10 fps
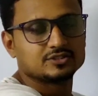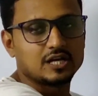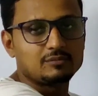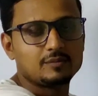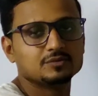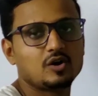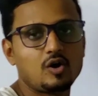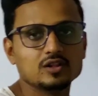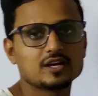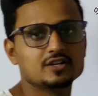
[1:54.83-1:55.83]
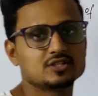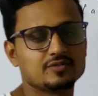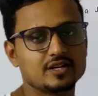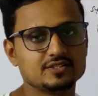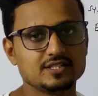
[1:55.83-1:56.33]
sum of the all kinds of
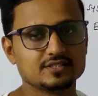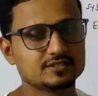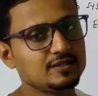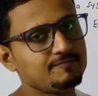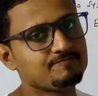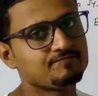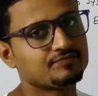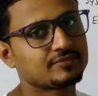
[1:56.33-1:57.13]
energy is the